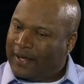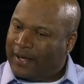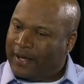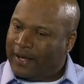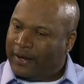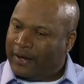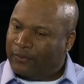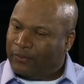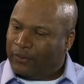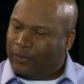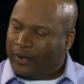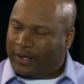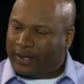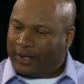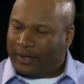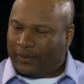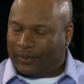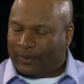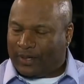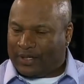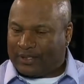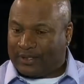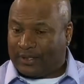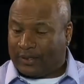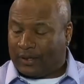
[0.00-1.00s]
It really
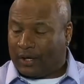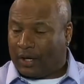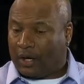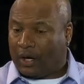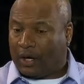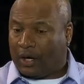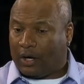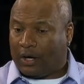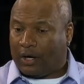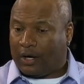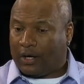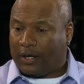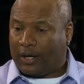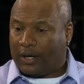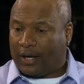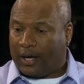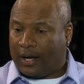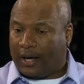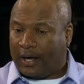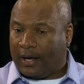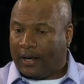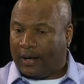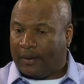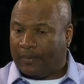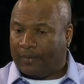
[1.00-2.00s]
wasn't hard.
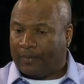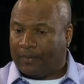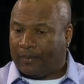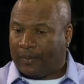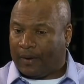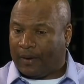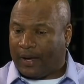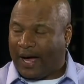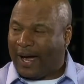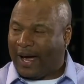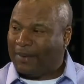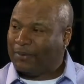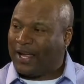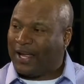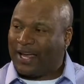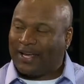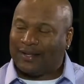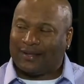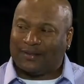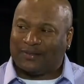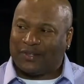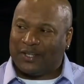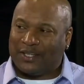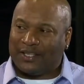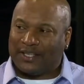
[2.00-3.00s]
I'm the eighth
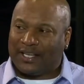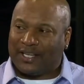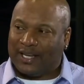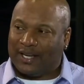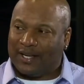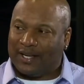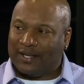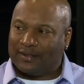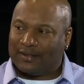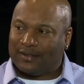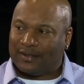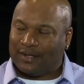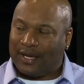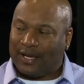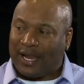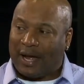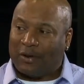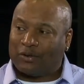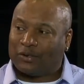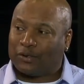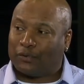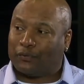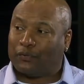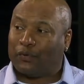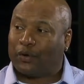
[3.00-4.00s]
of 10 kids, and I
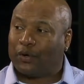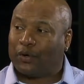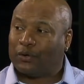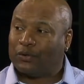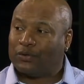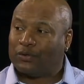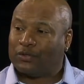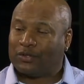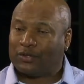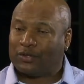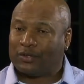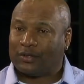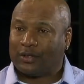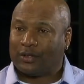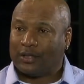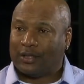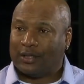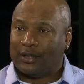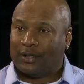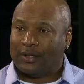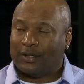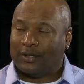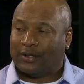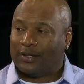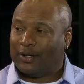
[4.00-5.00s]
was the first
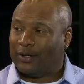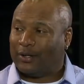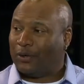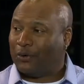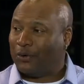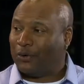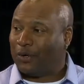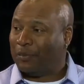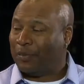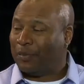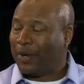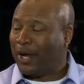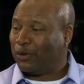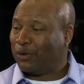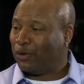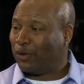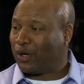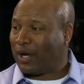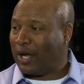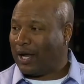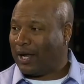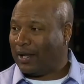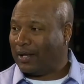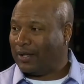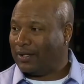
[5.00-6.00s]
to go to a major
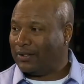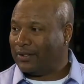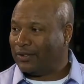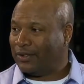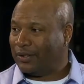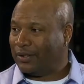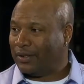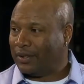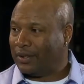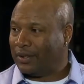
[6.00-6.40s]
college.